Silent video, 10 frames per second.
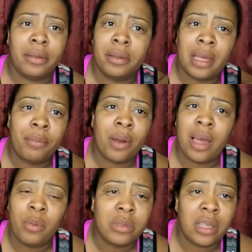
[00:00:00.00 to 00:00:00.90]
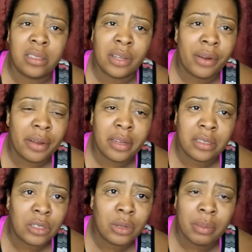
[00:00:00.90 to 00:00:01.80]
They probably was their surrogates
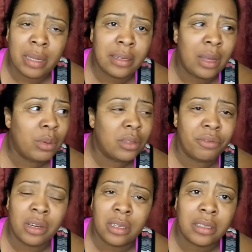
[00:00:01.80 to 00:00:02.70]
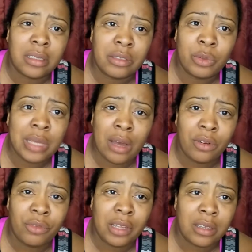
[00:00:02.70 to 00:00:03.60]
too. I'm like, damn, what the fuck do y'all
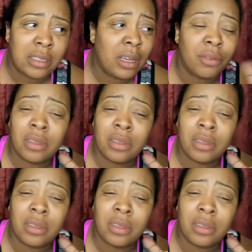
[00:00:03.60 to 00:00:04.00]
do for yourself?